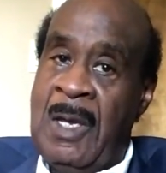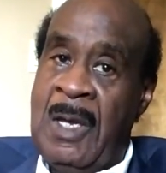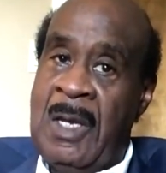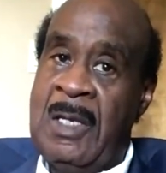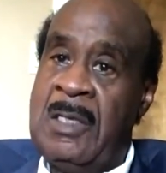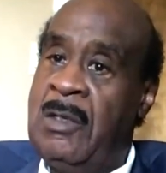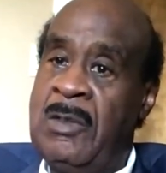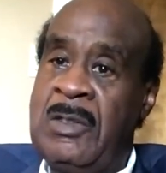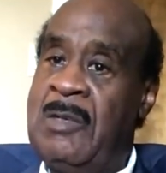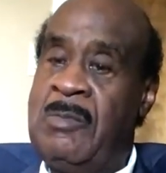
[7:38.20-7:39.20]
And he
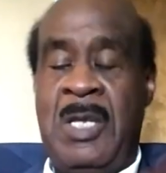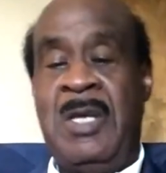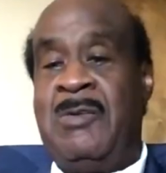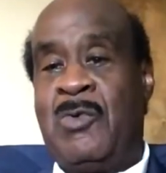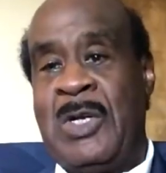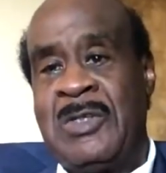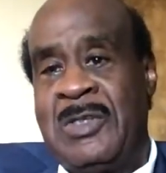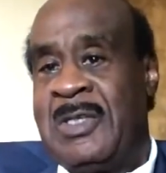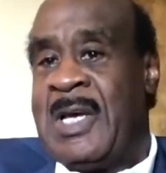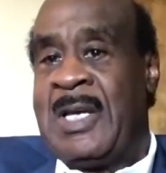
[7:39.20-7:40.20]
looked at me
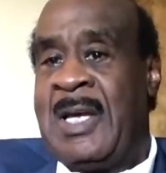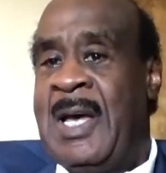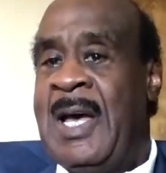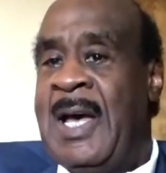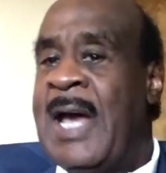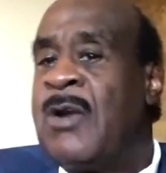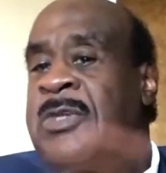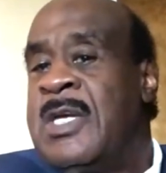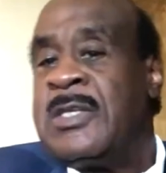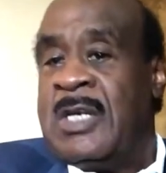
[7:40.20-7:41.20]
incredulously like, I don't
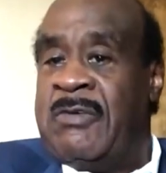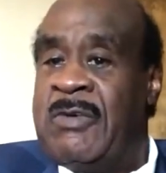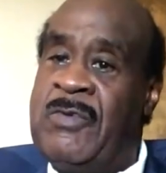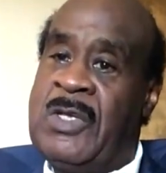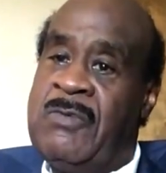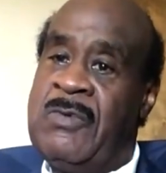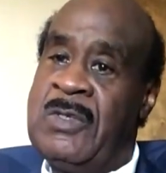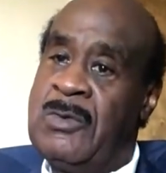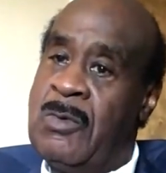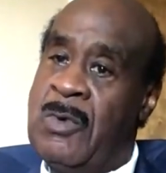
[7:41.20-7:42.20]
think that I've ever given
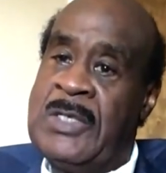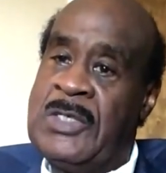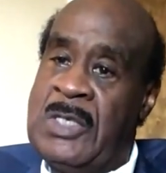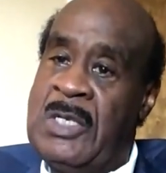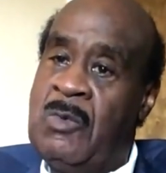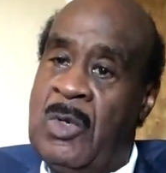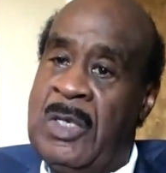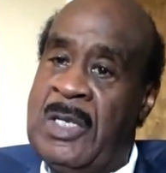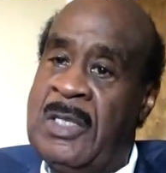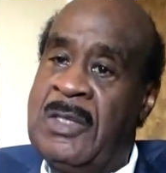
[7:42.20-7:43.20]
a grant to anyone
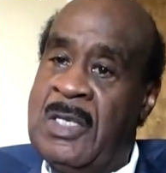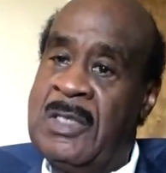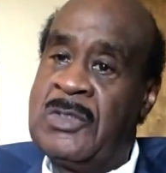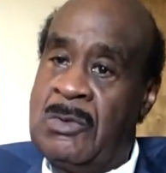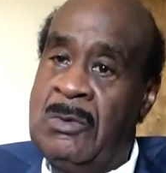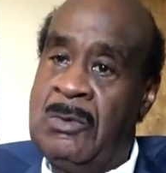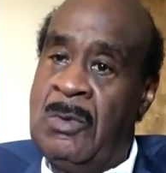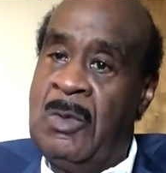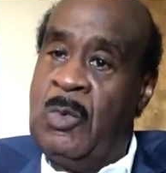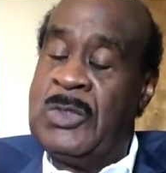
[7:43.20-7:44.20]
at that school,
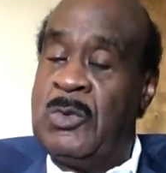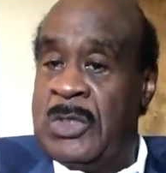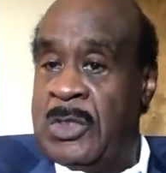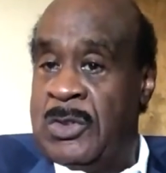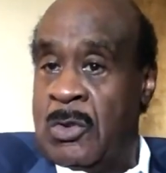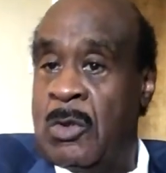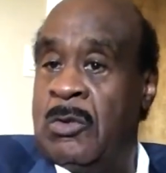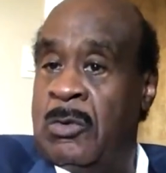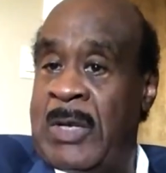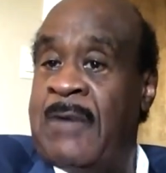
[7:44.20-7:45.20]
which was a
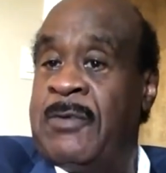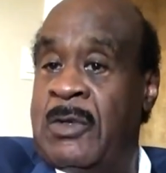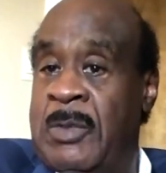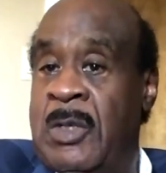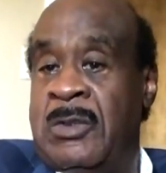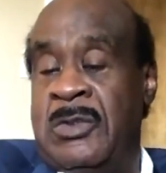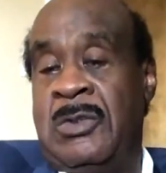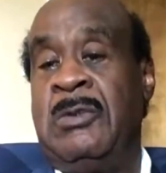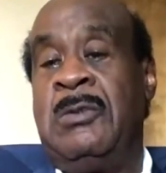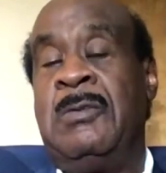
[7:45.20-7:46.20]
historical African-American
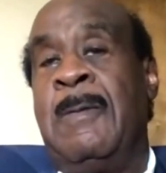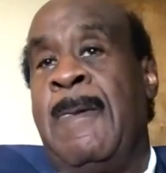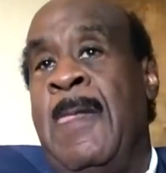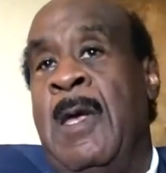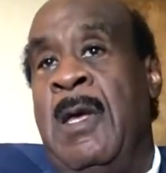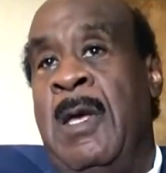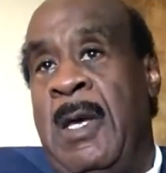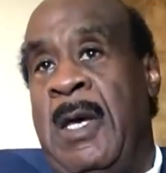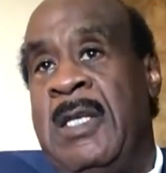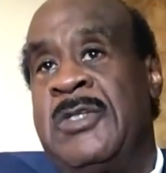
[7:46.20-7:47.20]
school.
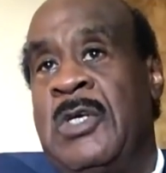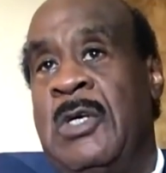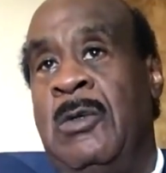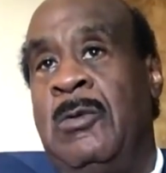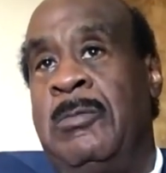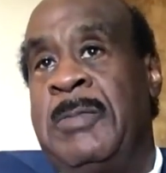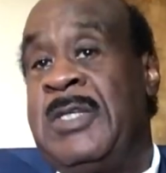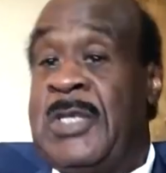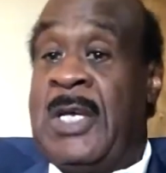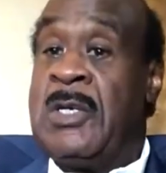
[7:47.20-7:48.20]
And so he
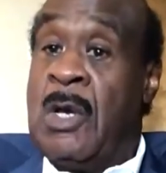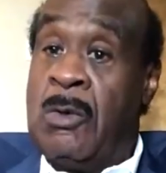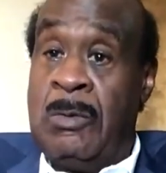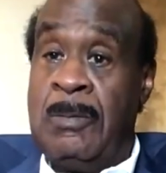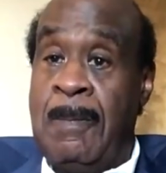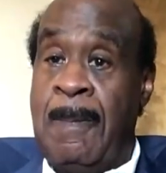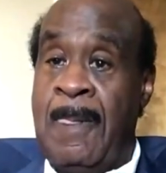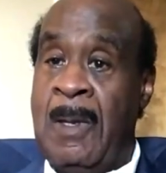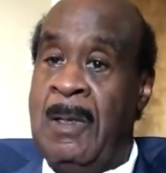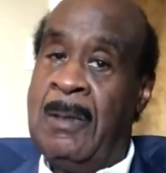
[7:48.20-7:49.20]
said no.
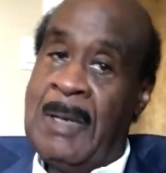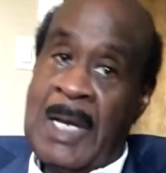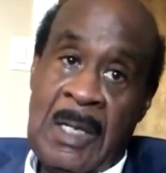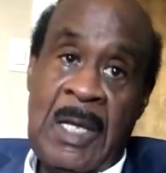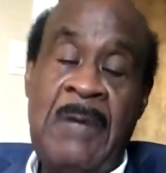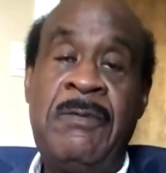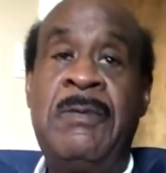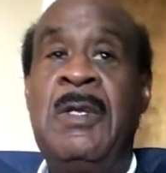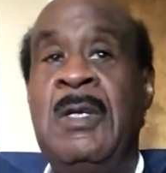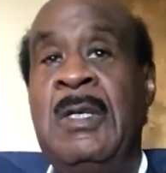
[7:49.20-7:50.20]
I left,
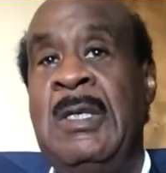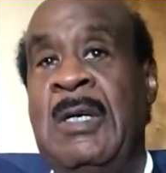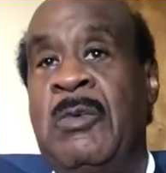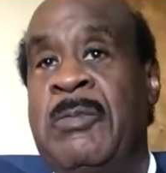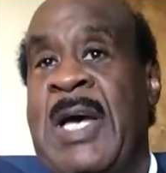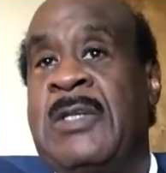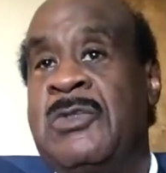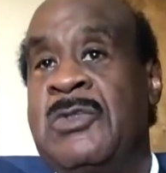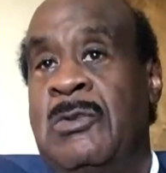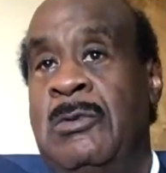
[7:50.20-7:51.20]
I went back to
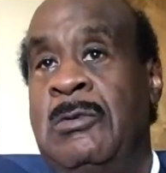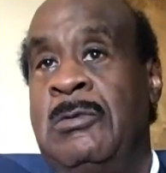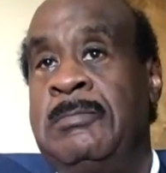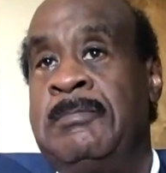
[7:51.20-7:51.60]
school.